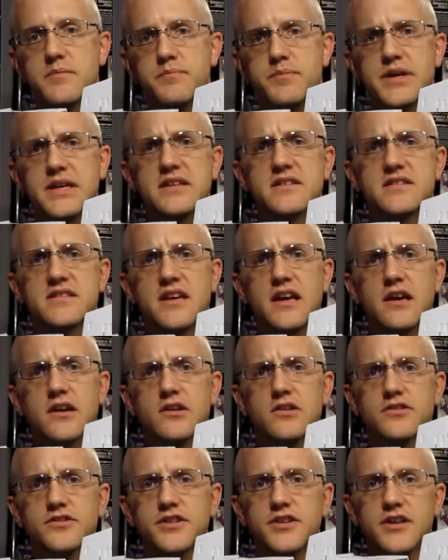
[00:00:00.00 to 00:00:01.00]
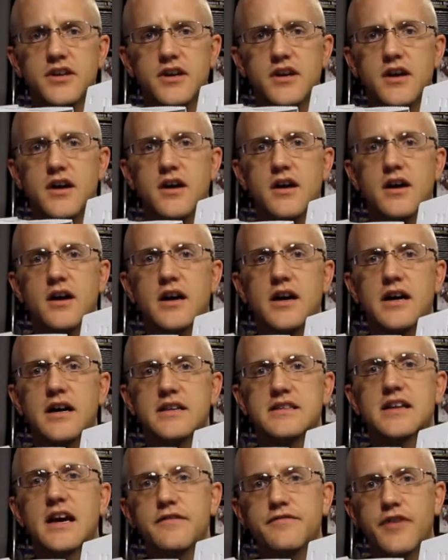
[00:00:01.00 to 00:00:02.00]
big scaled
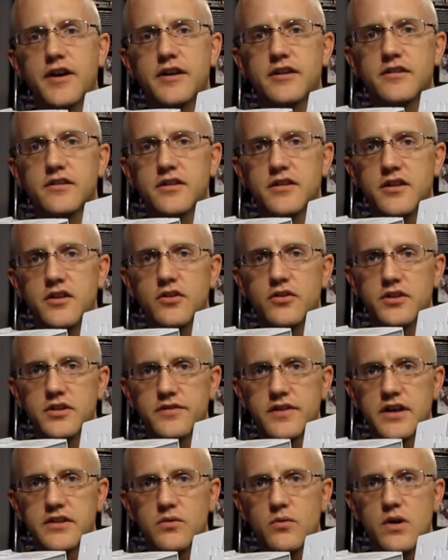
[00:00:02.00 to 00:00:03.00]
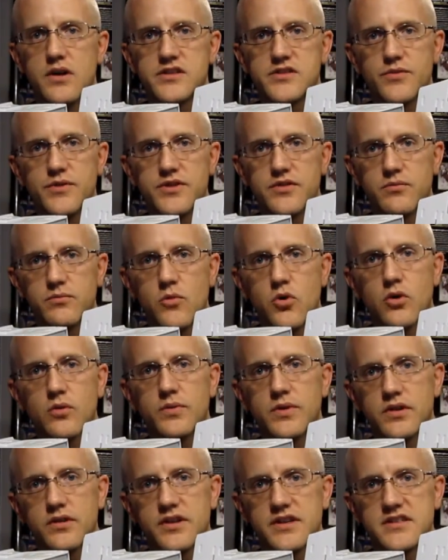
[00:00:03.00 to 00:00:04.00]
TIE Fighter. You know, you've got the ones with the more
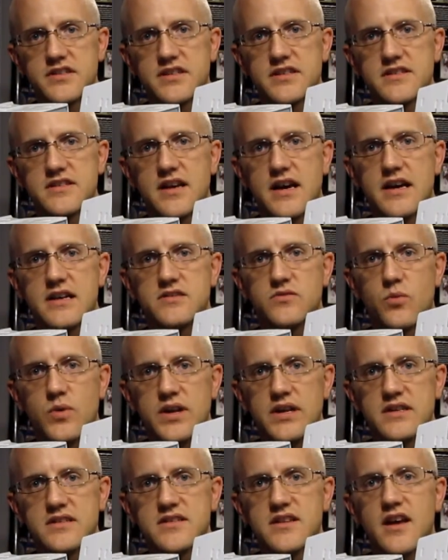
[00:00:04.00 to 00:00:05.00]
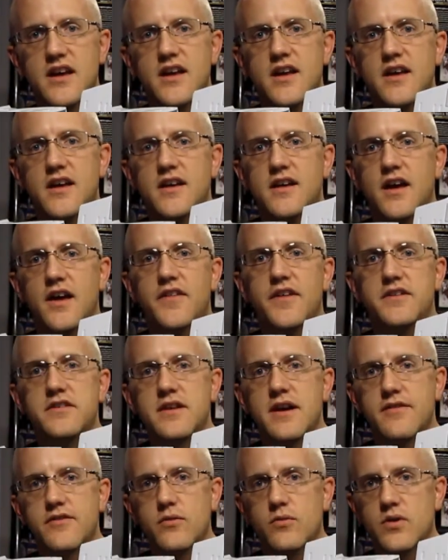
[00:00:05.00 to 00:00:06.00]
realistic size wings, and then
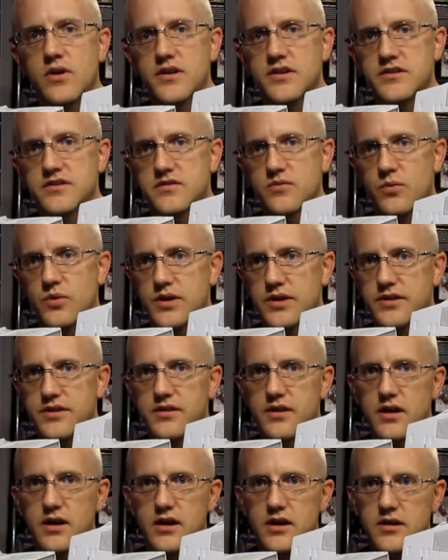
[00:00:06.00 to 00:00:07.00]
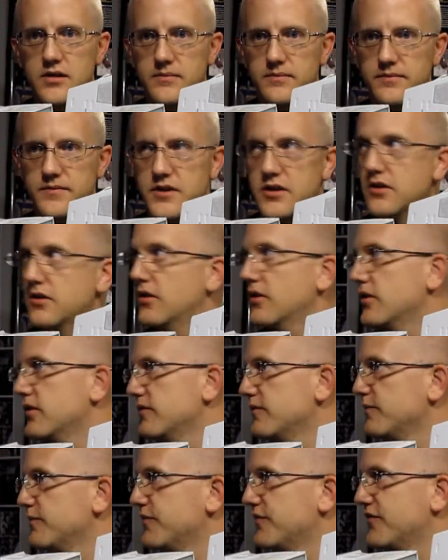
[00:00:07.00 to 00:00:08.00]
you have the ones with you know,
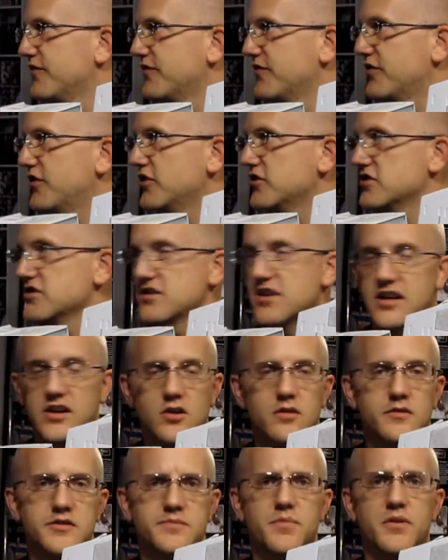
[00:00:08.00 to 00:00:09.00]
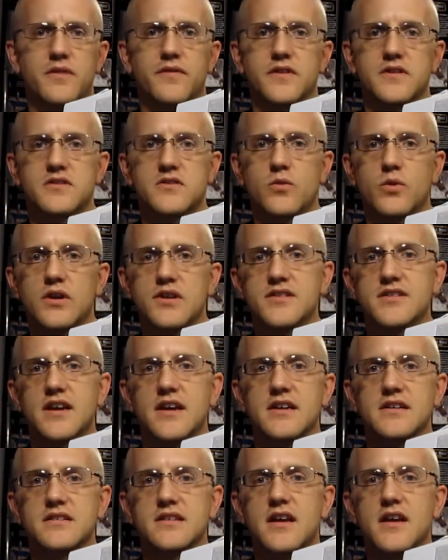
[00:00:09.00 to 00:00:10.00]
they're just like almost perfect square
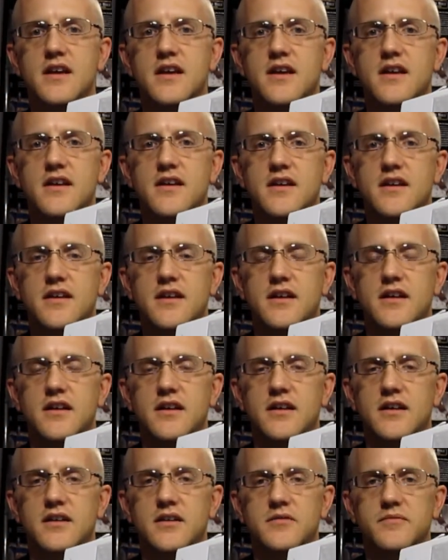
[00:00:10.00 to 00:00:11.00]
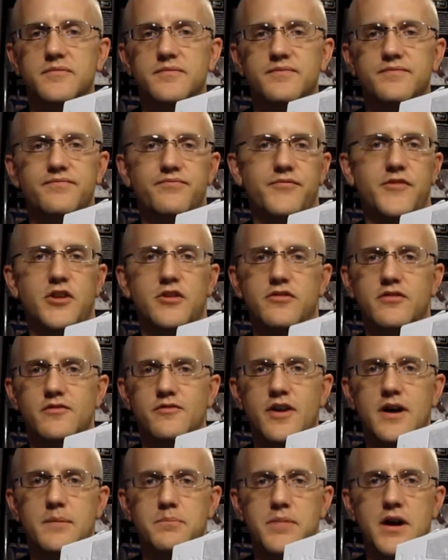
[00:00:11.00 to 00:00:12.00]
size. You know, from
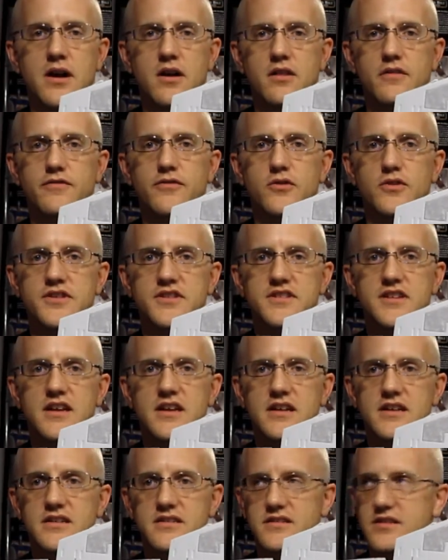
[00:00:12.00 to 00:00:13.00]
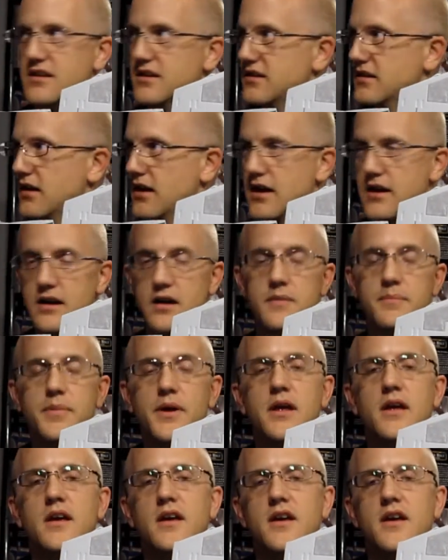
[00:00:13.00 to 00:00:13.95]
Power of the Force days and up.